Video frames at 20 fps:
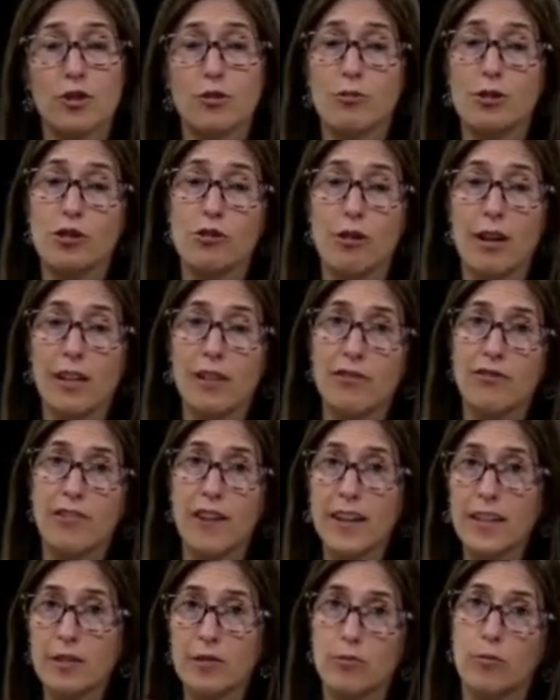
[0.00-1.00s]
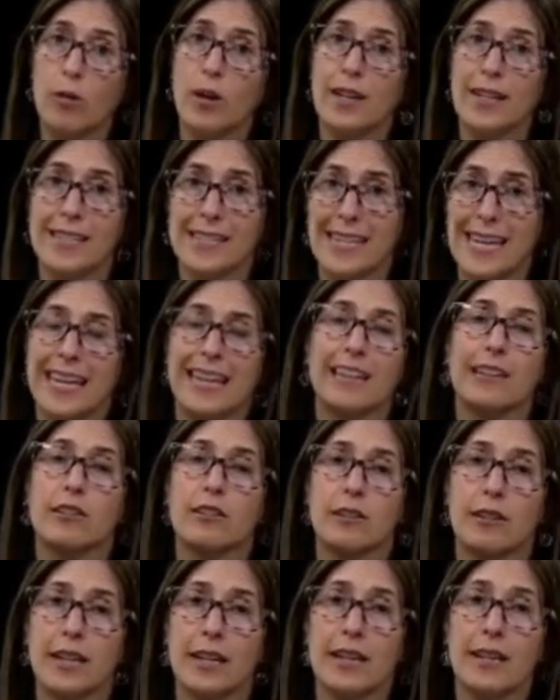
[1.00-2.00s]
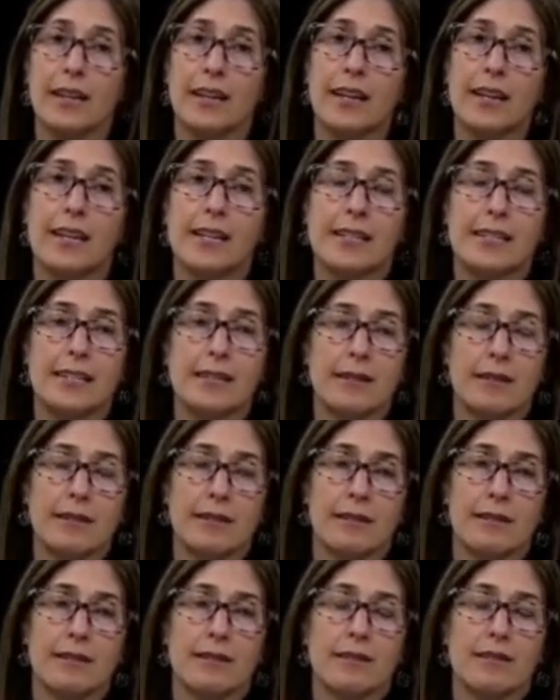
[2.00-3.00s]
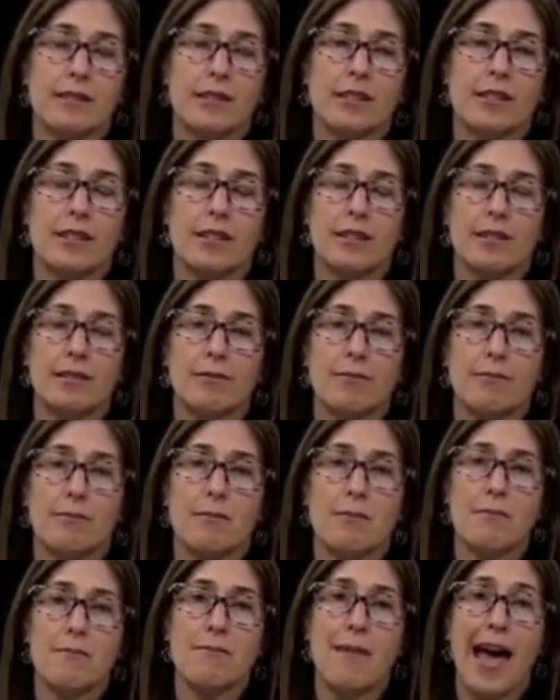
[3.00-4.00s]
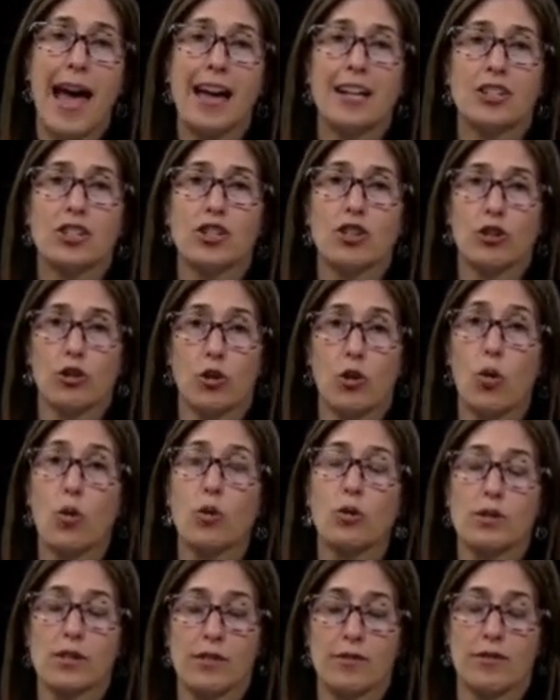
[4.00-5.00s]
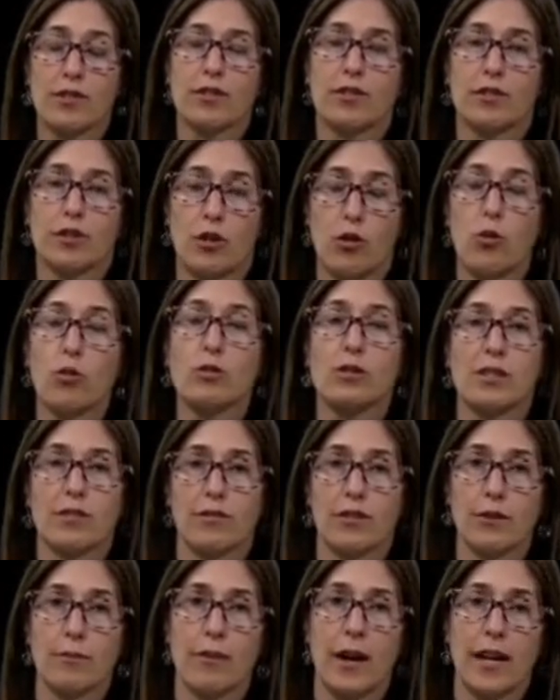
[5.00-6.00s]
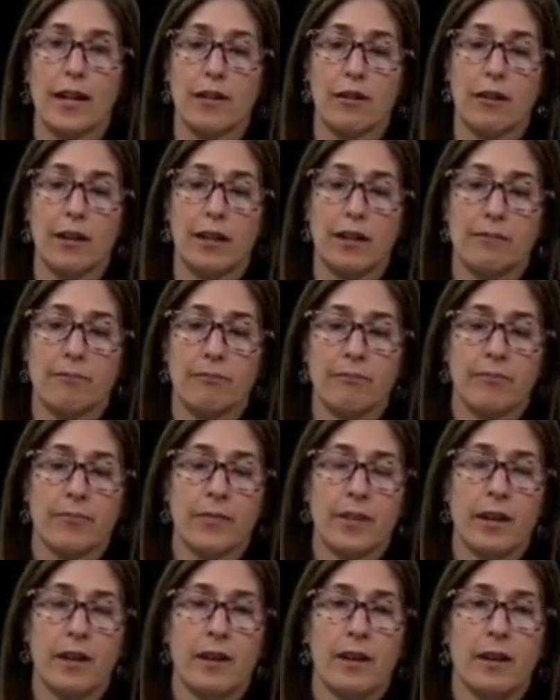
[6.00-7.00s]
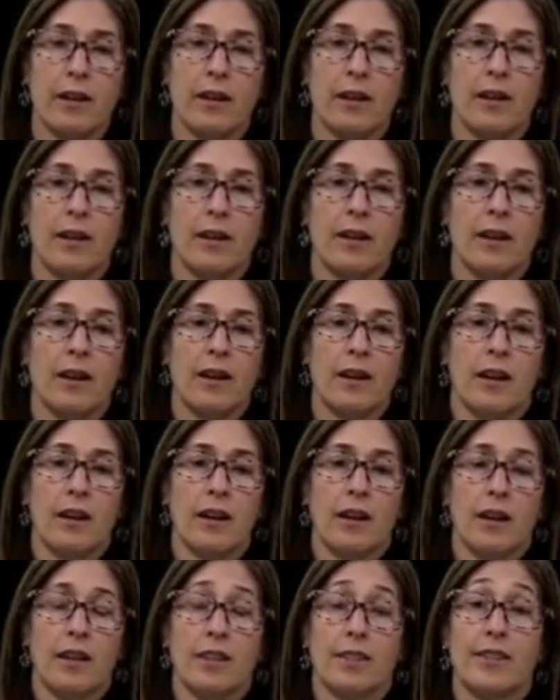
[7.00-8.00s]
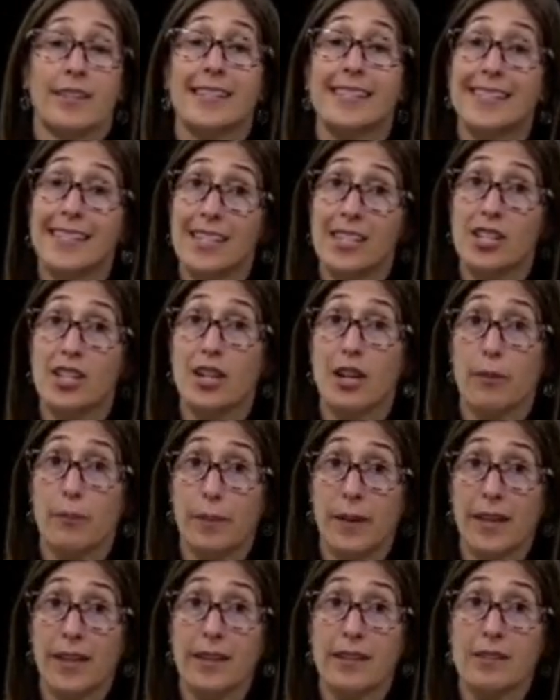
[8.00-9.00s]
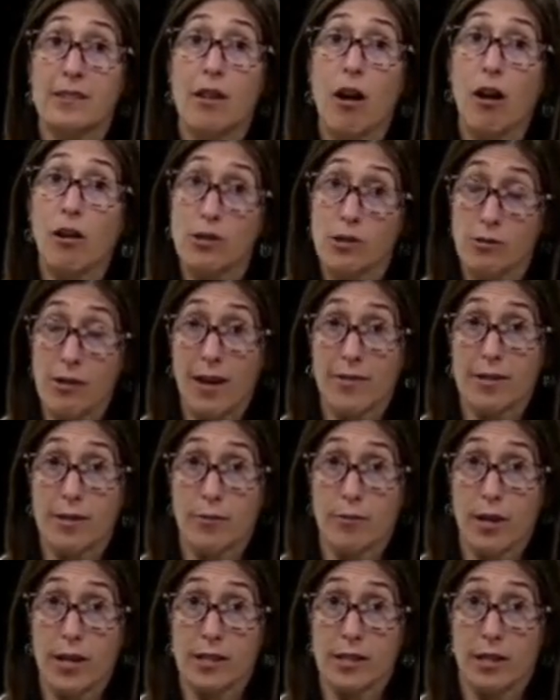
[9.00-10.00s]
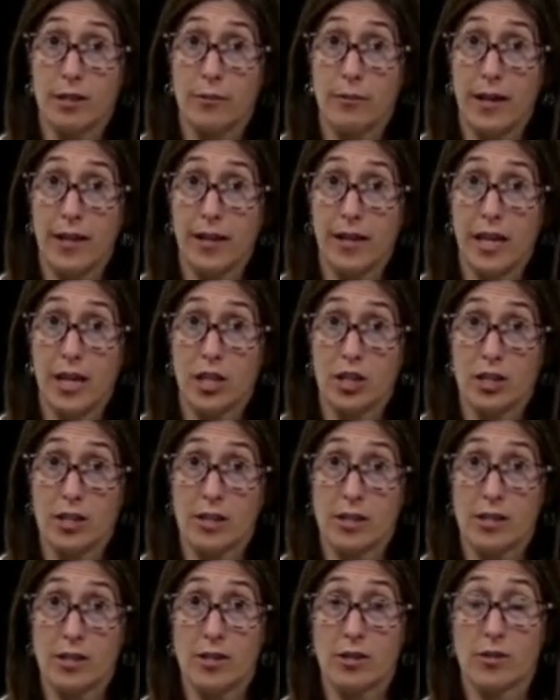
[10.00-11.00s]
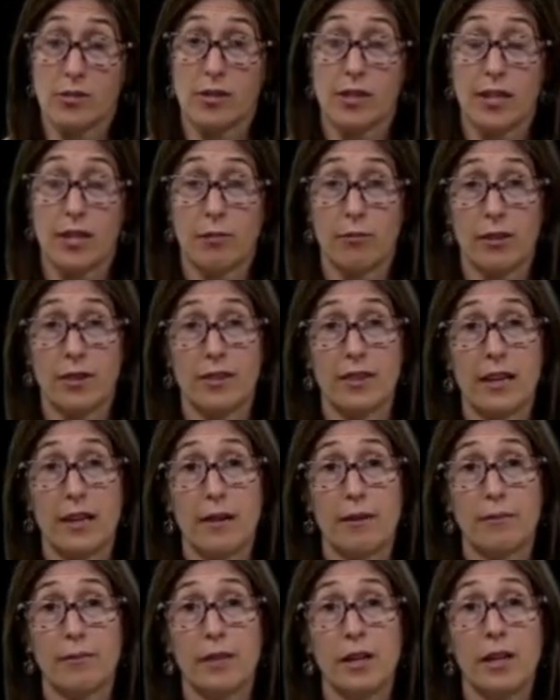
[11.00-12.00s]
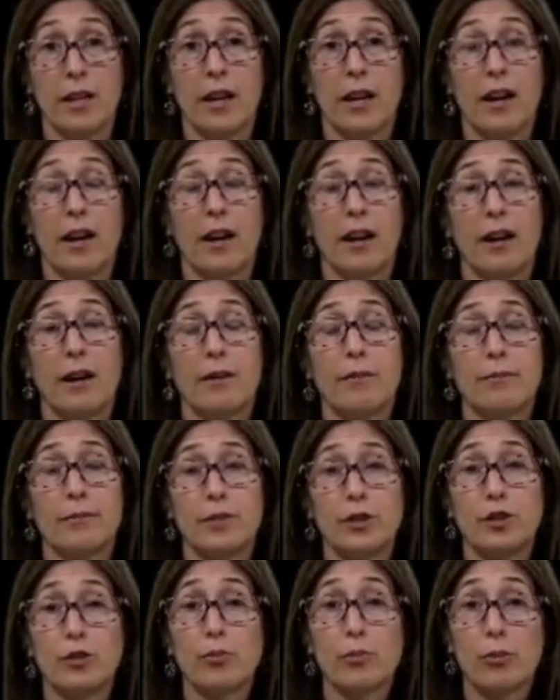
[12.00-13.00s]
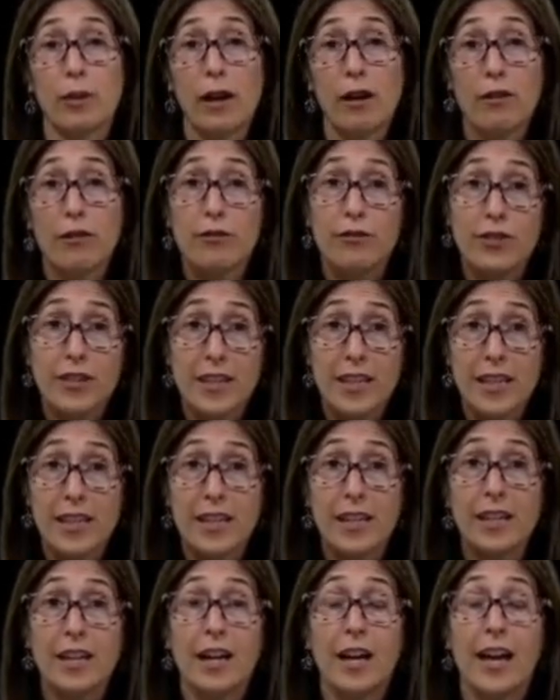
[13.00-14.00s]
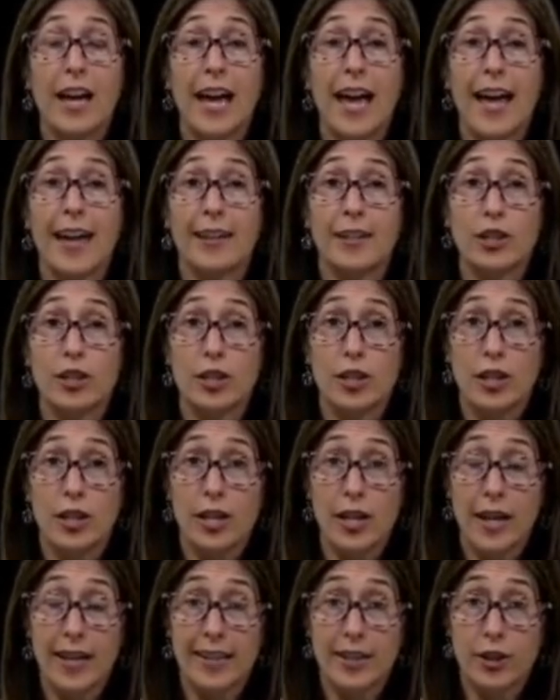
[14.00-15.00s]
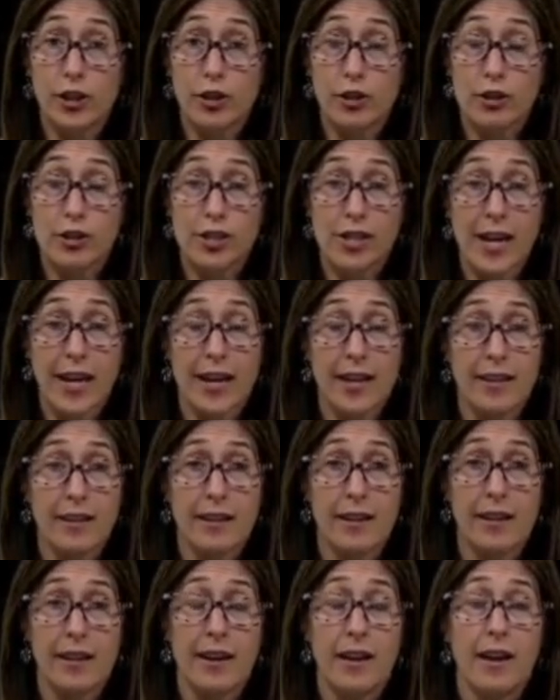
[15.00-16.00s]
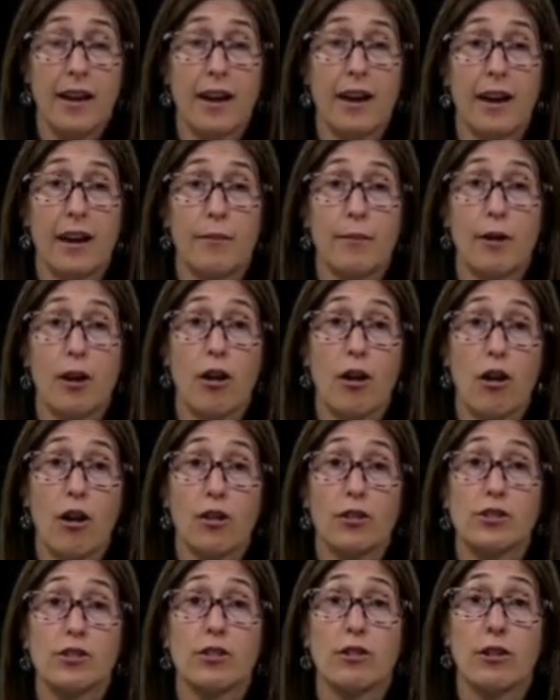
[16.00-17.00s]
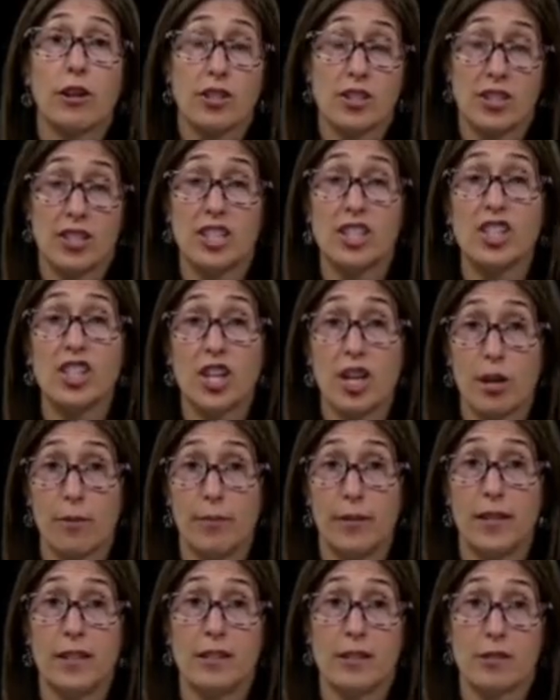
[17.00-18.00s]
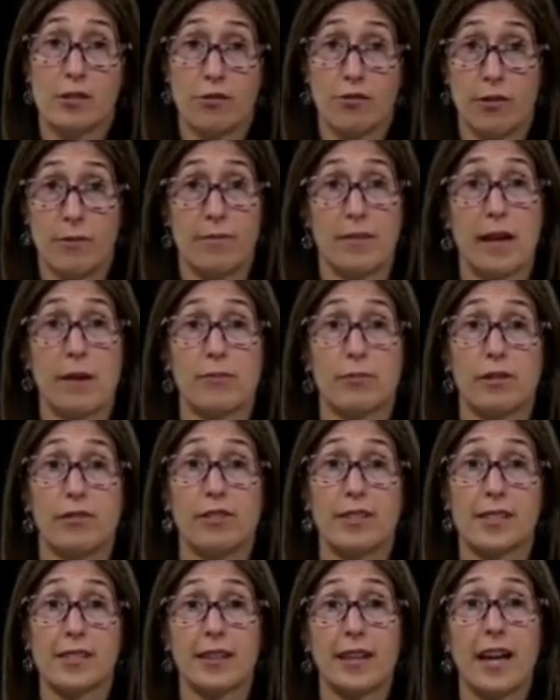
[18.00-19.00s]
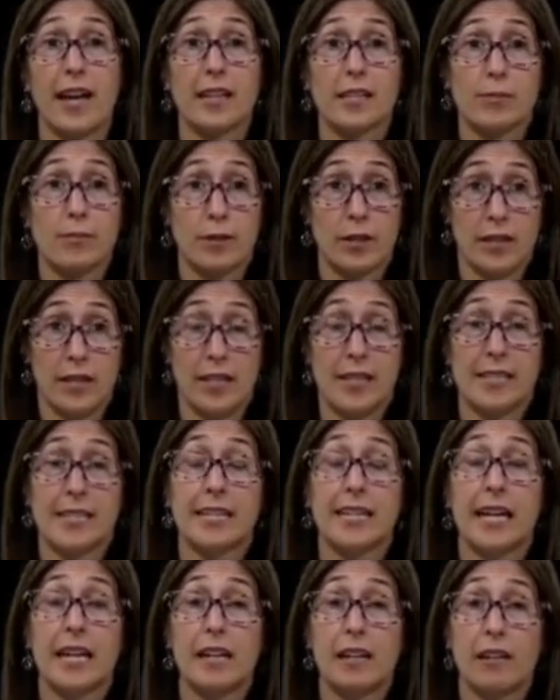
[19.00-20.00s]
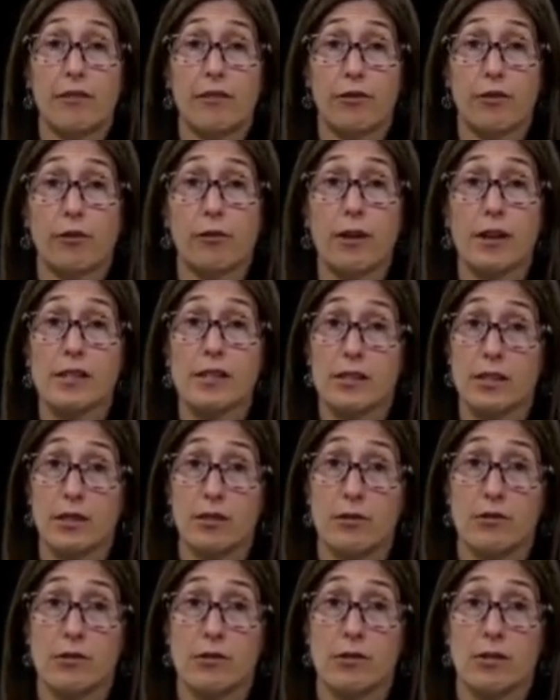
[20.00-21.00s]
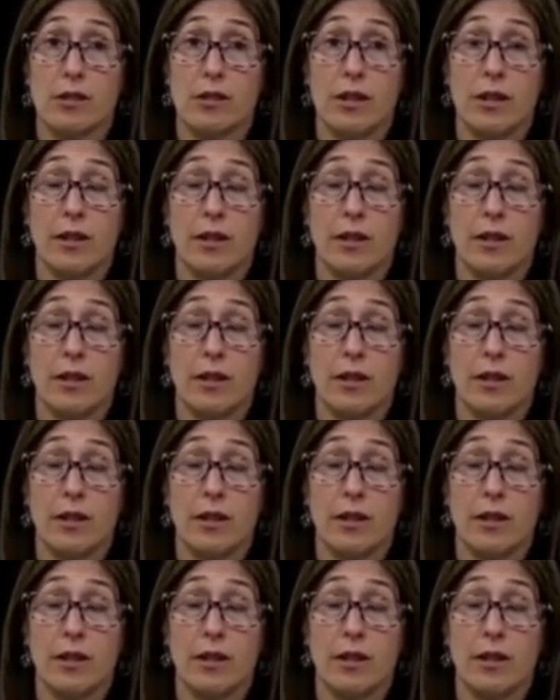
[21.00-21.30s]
So we try to find one and tailor it to match the course of your migraine. The CGRPs also have some rescue medications associated with them. Ubrelvy and Nurtec are CGRPs, so from that previous class, but indicated for rescues.